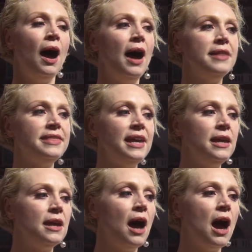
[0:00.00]
I think
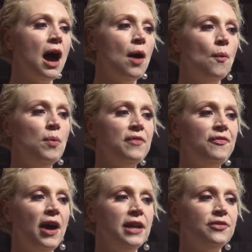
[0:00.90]
we
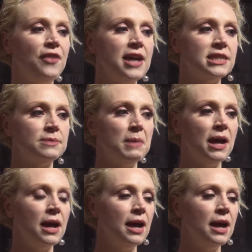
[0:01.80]
find Phasma